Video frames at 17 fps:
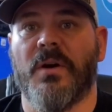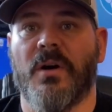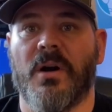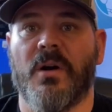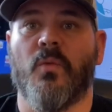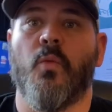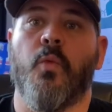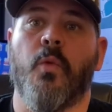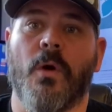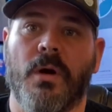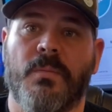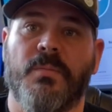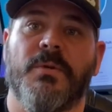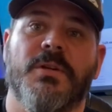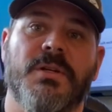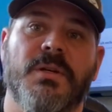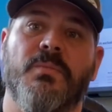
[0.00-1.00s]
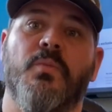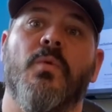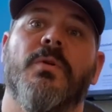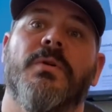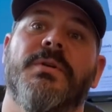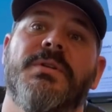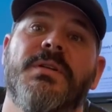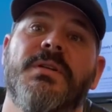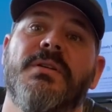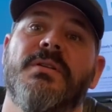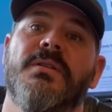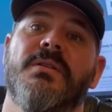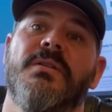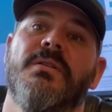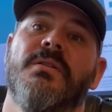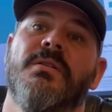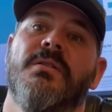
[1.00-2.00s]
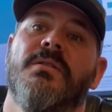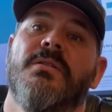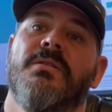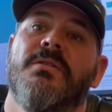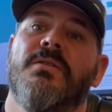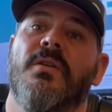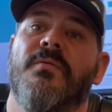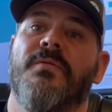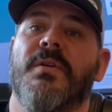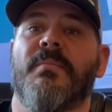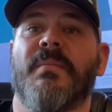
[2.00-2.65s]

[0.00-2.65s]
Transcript: our workmanship warranties. So if the